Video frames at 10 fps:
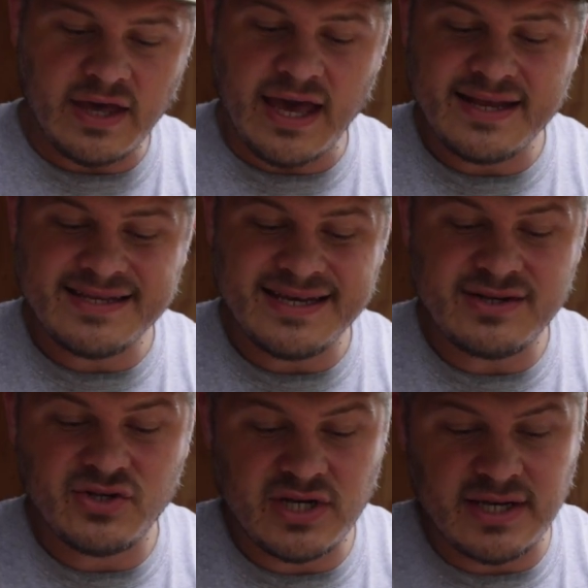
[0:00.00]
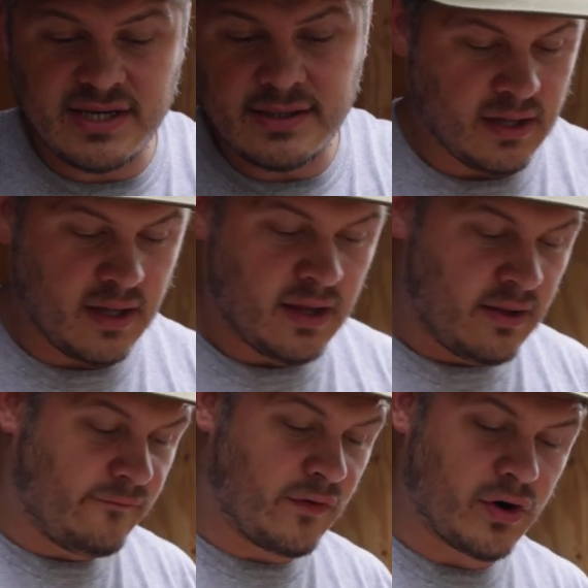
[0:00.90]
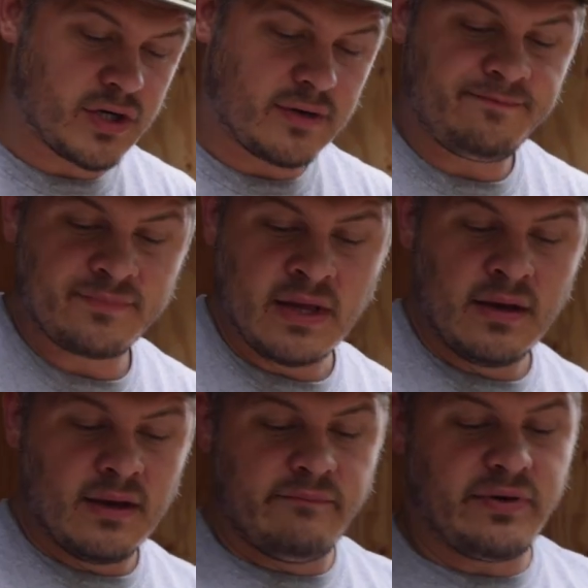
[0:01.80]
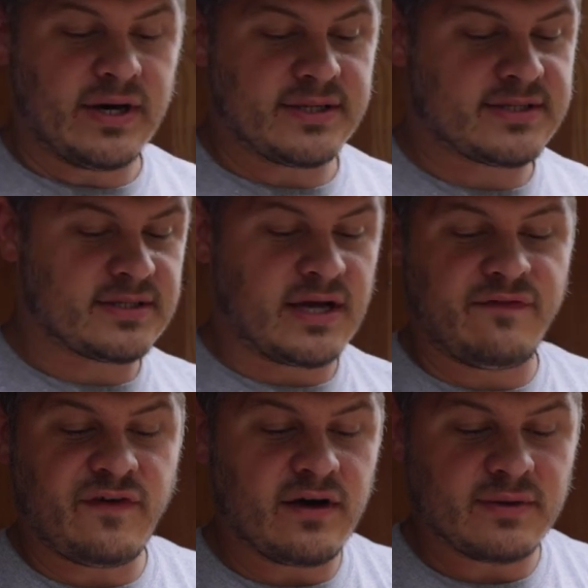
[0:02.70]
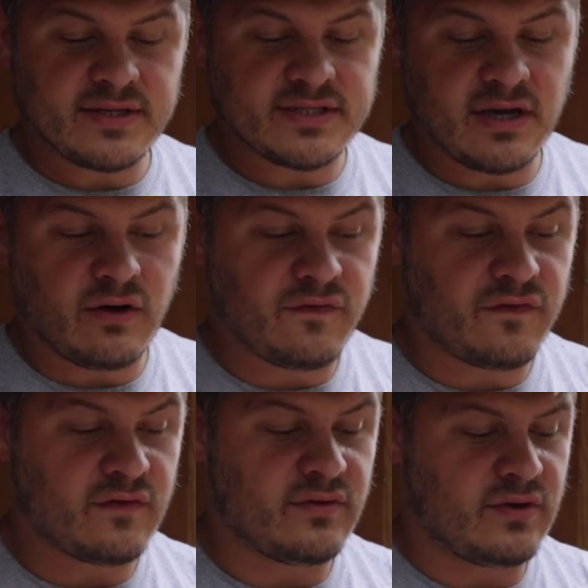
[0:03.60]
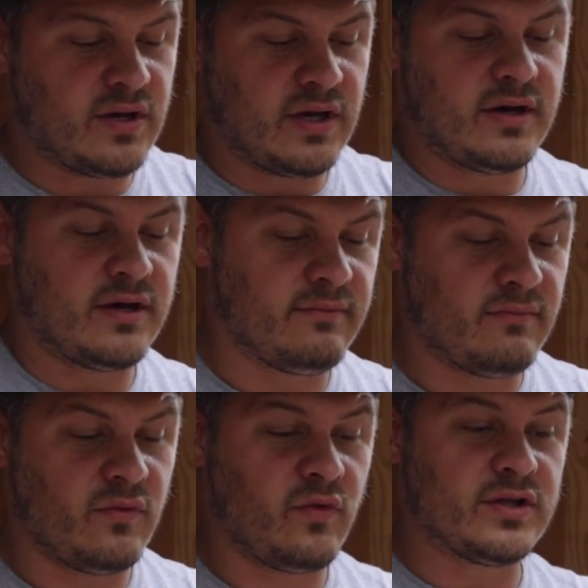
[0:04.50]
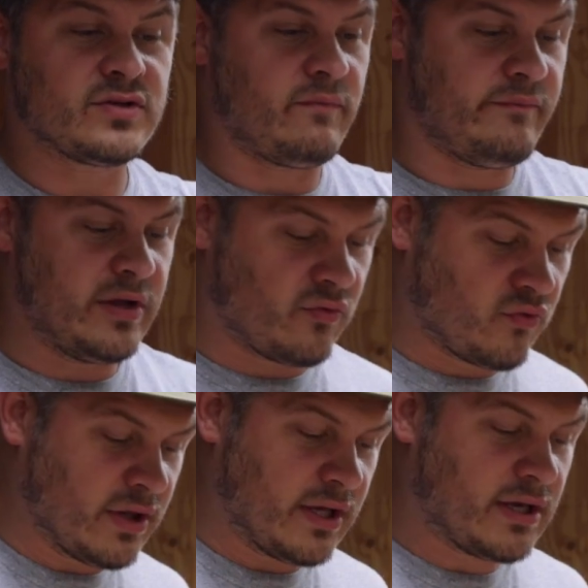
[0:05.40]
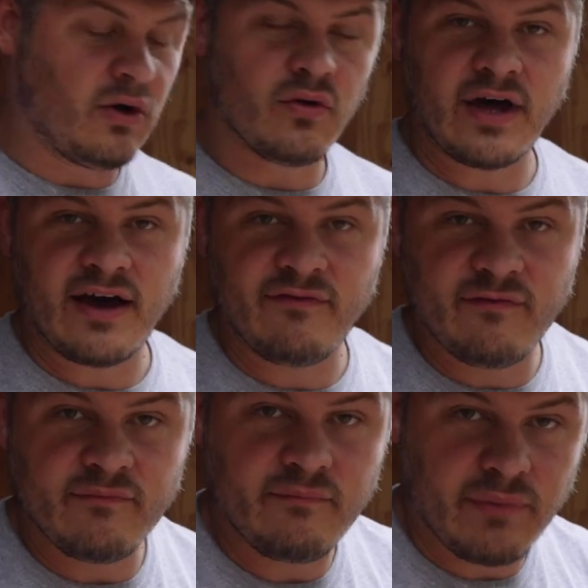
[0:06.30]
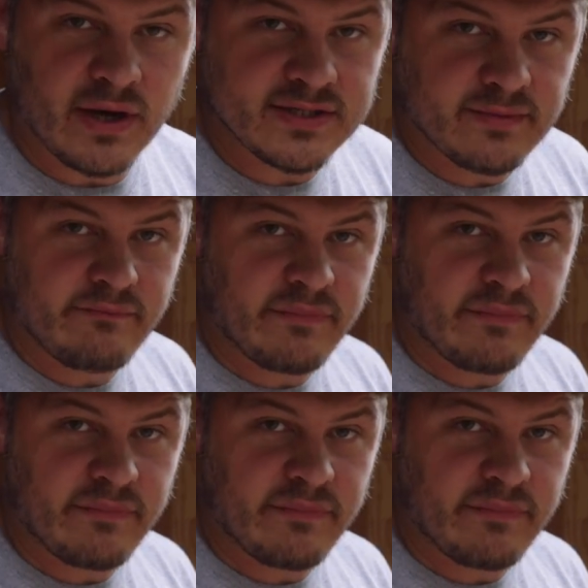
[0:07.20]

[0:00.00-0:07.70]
the ATG version, but I found myself, when it's been really cold, I've bought some